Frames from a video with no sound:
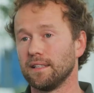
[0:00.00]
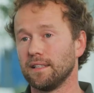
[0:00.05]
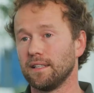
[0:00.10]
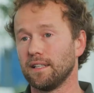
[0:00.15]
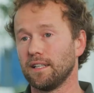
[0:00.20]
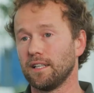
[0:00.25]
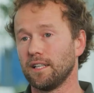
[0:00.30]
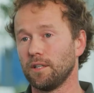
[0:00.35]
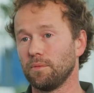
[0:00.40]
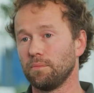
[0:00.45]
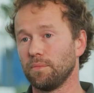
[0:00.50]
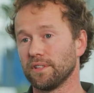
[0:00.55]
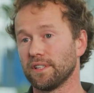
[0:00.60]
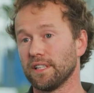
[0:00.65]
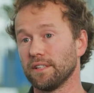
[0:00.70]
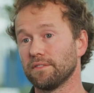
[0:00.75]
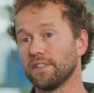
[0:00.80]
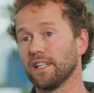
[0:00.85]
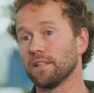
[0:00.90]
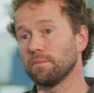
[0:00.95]
Uh, but
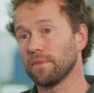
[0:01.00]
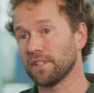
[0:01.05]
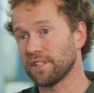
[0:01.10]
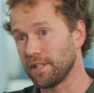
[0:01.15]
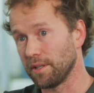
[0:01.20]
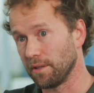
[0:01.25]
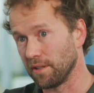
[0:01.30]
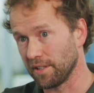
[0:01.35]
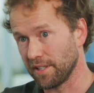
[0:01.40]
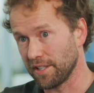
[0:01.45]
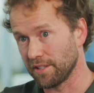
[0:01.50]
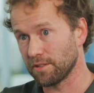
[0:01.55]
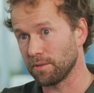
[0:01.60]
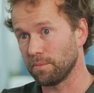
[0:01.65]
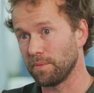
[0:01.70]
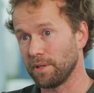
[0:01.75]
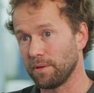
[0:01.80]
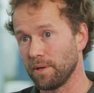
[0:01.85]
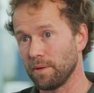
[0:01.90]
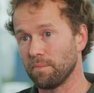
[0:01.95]
if that material needs to
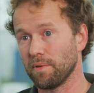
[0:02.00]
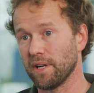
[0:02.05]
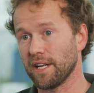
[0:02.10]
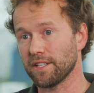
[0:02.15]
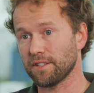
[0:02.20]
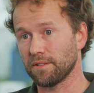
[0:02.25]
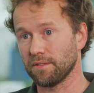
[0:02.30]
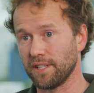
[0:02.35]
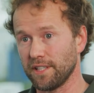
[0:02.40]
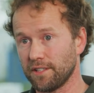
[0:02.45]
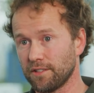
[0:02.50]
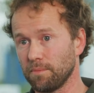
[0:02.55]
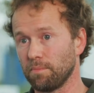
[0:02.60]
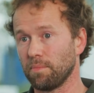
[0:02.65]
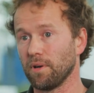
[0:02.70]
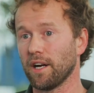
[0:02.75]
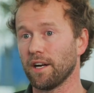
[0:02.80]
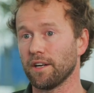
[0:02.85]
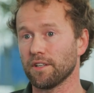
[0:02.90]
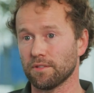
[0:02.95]
be replaced, you need
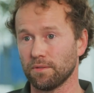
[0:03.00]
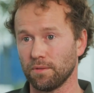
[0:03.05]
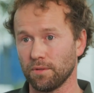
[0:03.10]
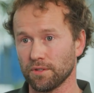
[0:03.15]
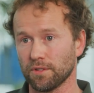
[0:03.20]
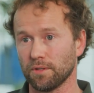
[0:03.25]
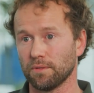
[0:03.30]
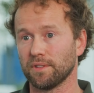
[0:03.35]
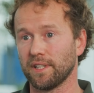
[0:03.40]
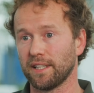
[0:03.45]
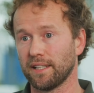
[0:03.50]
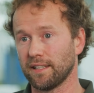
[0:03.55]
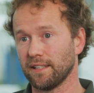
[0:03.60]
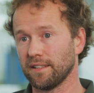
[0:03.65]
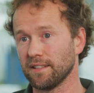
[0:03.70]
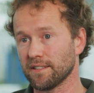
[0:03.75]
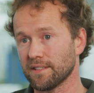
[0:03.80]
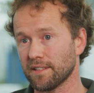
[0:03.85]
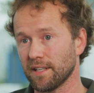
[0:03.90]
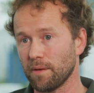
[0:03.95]
suppliers who also think in
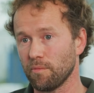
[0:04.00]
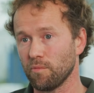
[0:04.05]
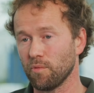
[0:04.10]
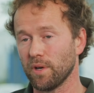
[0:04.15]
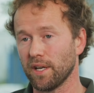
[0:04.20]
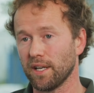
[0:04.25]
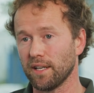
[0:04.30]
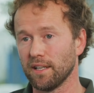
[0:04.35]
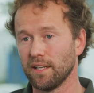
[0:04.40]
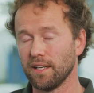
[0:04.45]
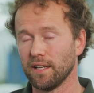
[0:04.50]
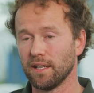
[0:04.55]
the same way.